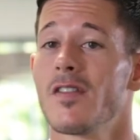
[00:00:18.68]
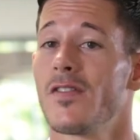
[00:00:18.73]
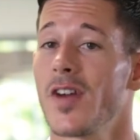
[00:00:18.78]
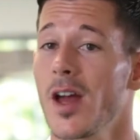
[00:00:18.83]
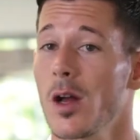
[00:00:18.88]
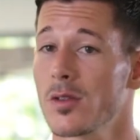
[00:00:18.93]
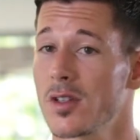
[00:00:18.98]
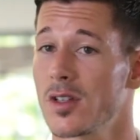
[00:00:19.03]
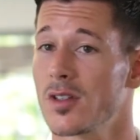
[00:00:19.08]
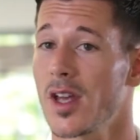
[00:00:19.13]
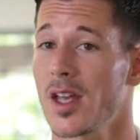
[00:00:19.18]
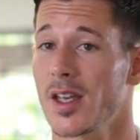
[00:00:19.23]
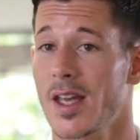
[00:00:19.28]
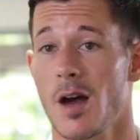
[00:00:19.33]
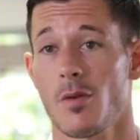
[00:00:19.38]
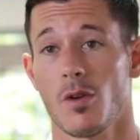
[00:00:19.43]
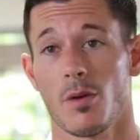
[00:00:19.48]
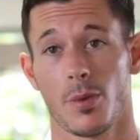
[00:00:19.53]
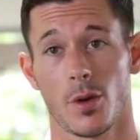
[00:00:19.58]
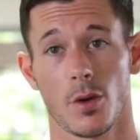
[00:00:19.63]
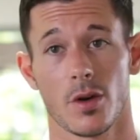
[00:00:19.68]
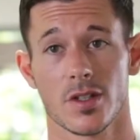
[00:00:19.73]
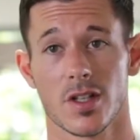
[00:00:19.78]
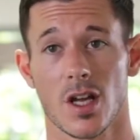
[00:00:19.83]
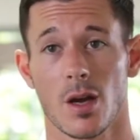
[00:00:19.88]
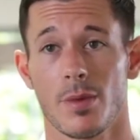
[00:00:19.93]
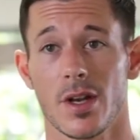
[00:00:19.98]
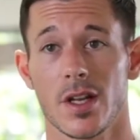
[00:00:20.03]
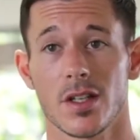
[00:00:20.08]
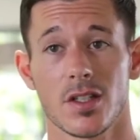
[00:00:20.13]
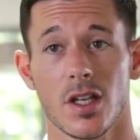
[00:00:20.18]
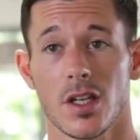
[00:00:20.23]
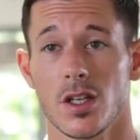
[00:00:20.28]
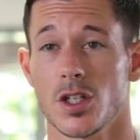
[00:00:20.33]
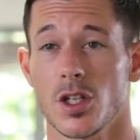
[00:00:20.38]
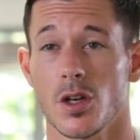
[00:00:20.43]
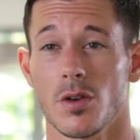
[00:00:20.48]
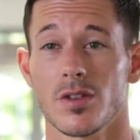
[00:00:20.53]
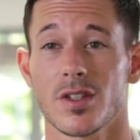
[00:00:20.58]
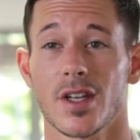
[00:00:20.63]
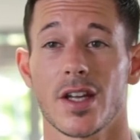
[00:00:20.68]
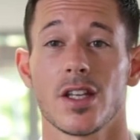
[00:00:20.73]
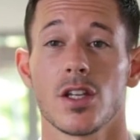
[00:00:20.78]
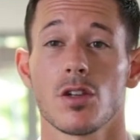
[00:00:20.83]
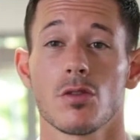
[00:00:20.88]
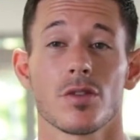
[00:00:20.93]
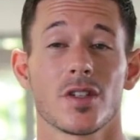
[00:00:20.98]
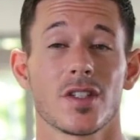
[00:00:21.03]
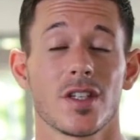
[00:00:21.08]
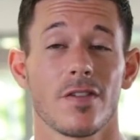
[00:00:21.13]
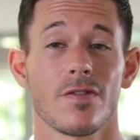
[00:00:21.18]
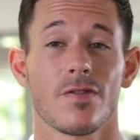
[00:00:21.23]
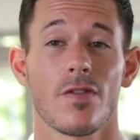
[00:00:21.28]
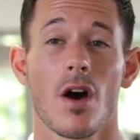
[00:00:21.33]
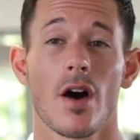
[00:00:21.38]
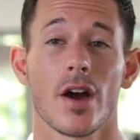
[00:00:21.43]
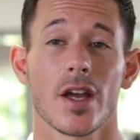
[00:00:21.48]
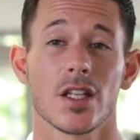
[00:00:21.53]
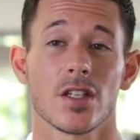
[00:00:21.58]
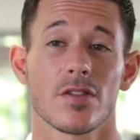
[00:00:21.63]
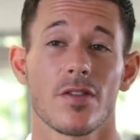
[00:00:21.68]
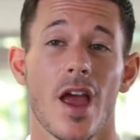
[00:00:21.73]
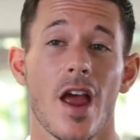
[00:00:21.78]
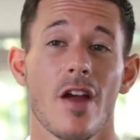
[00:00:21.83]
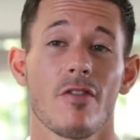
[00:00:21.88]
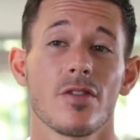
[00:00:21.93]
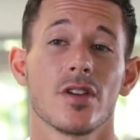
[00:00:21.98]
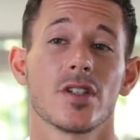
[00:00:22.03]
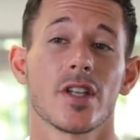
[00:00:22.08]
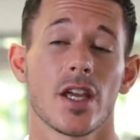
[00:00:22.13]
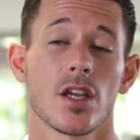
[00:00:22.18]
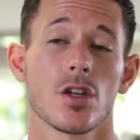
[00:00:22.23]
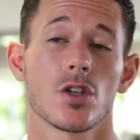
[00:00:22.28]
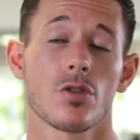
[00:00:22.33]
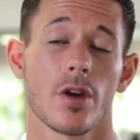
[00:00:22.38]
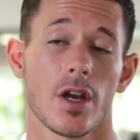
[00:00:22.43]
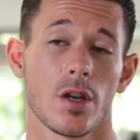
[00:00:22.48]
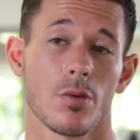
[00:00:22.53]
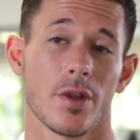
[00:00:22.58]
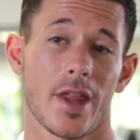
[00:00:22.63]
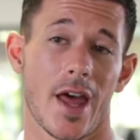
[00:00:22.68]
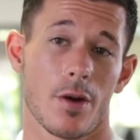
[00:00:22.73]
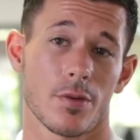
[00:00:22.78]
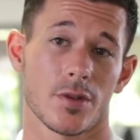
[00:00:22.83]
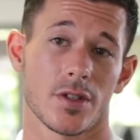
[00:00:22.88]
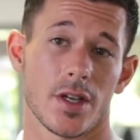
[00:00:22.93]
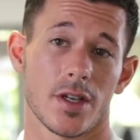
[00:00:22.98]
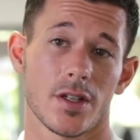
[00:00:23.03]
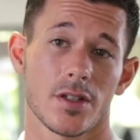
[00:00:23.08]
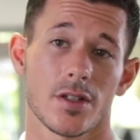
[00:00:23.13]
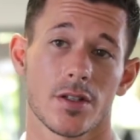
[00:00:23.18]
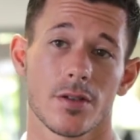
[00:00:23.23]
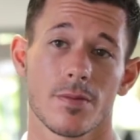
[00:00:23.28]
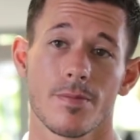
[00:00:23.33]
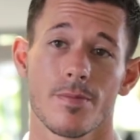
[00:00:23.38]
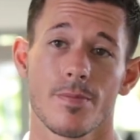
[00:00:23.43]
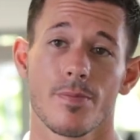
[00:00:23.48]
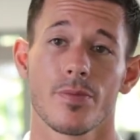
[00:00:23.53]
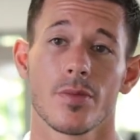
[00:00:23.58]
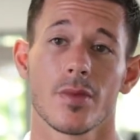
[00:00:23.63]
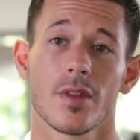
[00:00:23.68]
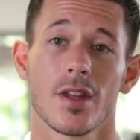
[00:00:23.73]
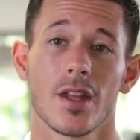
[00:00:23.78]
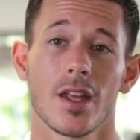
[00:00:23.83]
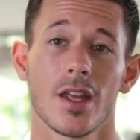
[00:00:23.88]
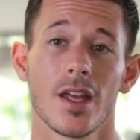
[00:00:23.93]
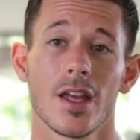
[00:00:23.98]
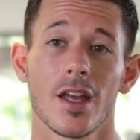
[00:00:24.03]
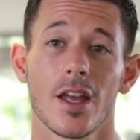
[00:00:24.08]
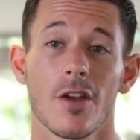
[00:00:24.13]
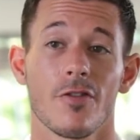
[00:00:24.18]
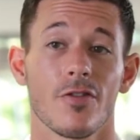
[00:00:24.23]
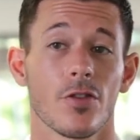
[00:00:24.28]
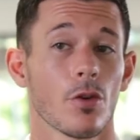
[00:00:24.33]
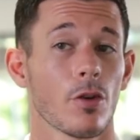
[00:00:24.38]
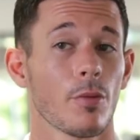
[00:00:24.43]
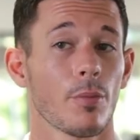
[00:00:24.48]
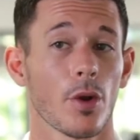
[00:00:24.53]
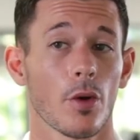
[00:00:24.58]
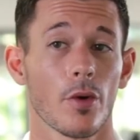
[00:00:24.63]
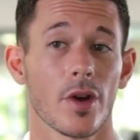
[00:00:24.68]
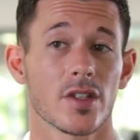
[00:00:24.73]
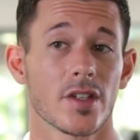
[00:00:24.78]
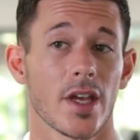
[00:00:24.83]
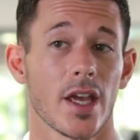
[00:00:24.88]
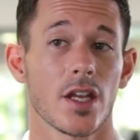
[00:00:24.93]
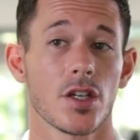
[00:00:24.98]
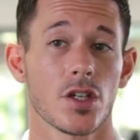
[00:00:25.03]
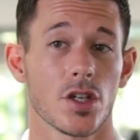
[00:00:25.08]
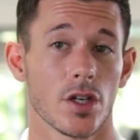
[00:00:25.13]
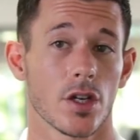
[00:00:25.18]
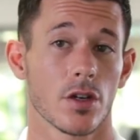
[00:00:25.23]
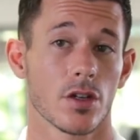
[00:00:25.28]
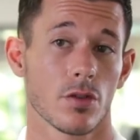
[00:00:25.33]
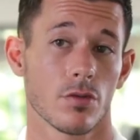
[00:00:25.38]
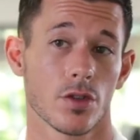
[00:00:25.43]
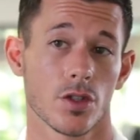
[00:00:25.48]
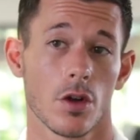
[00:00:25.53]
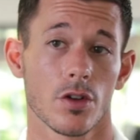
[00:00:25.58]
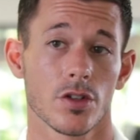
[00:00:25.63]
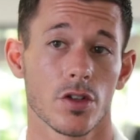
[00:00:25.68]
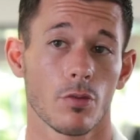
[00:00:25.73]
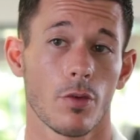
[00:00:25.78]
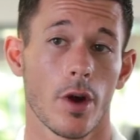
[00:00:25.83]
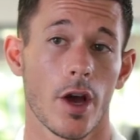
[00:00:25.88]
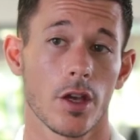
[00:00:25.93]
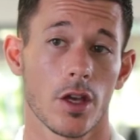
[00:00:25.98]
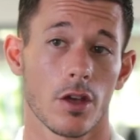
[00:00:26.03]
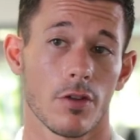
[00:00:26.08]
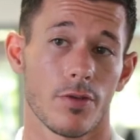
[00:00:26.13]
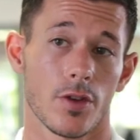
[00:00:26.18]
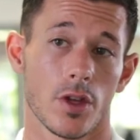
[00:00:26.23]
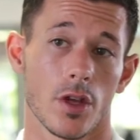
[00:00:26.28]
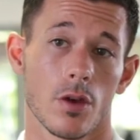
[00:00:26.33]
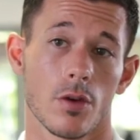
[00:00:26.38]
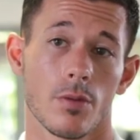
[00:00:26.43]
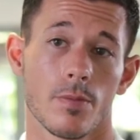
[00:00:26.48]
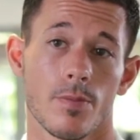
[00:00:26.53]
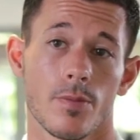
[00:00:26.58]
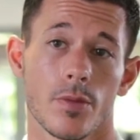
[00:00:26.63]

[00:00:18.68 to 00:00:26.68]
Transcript: Fail to take out employer's liability insurance and you'll receive fines for every day you trade without it. If your employees are injured as a result of working for you,